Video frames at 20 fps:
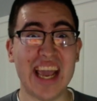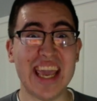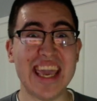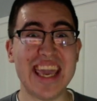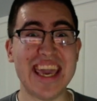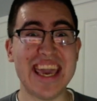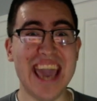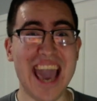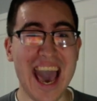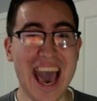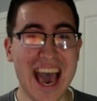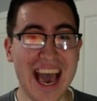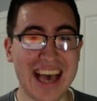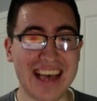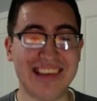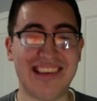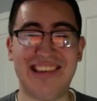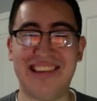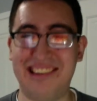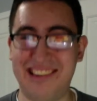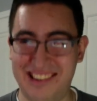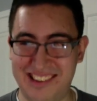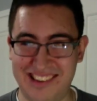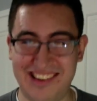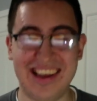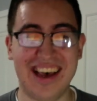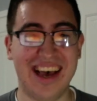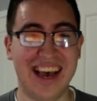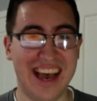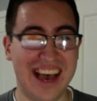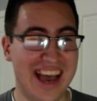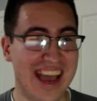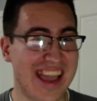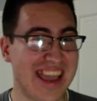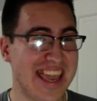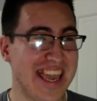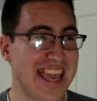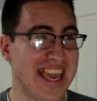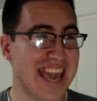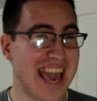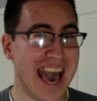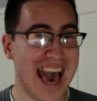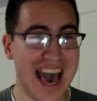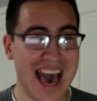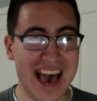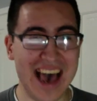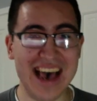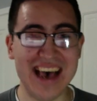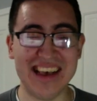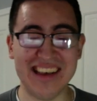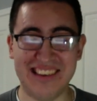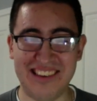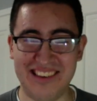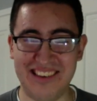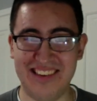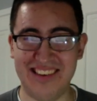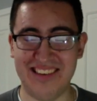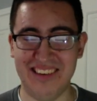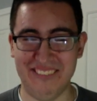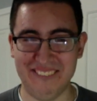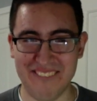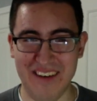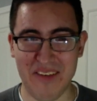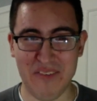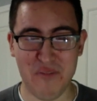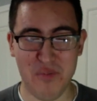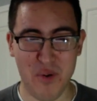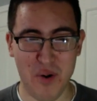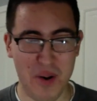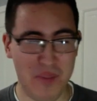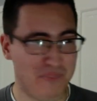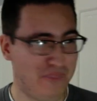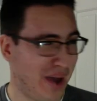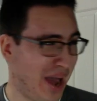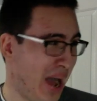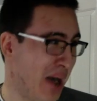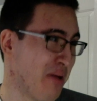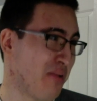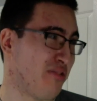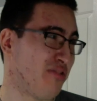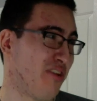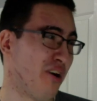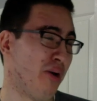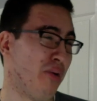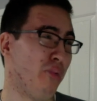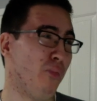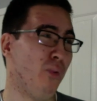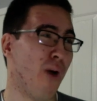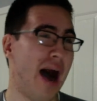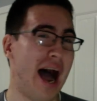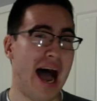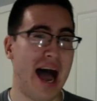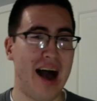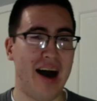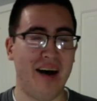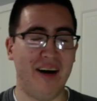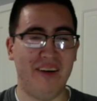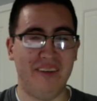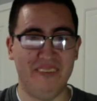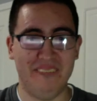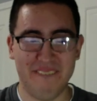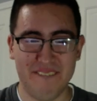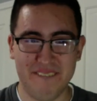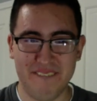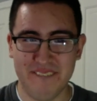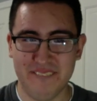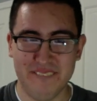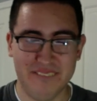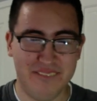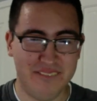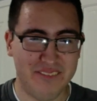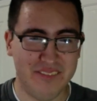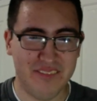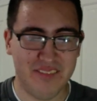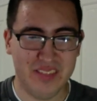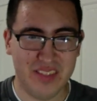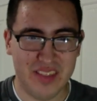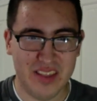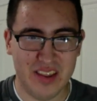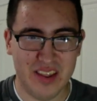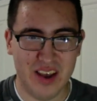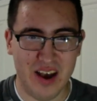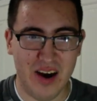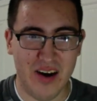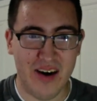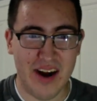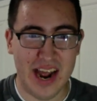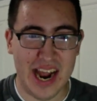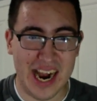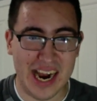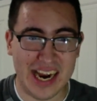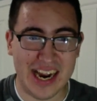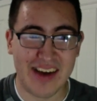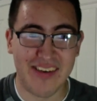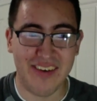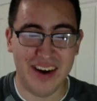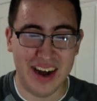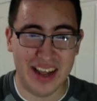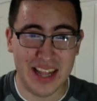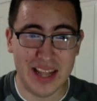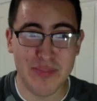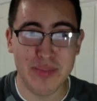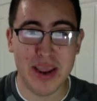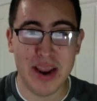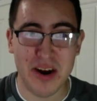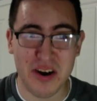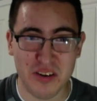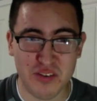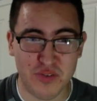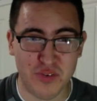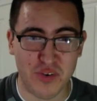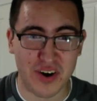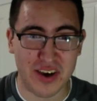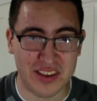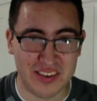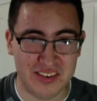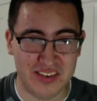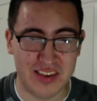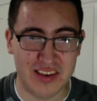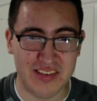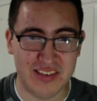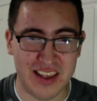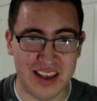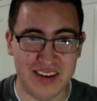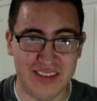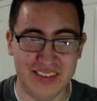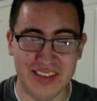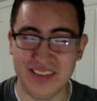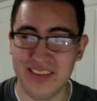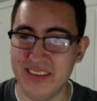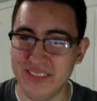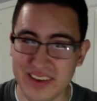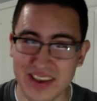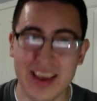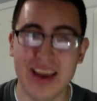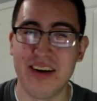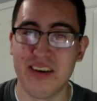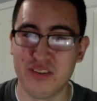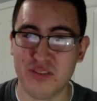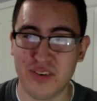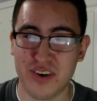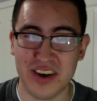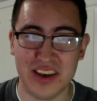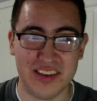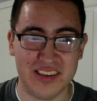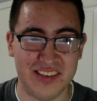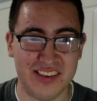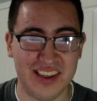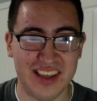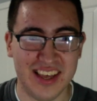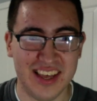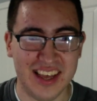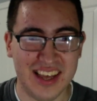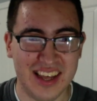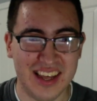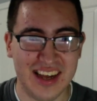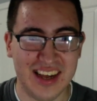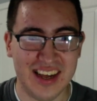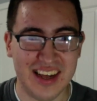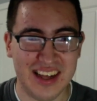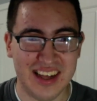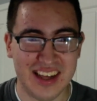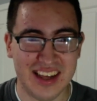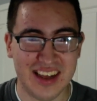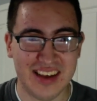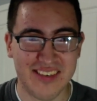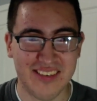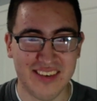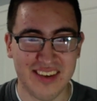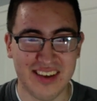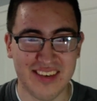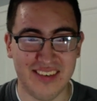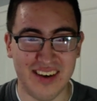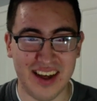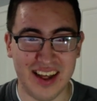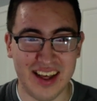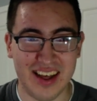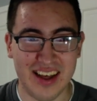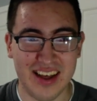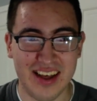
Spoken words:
Yes! Yes! My boy Bowser, wow. Alright, come on, let me hear his voice. Let me hear his voice. Come on.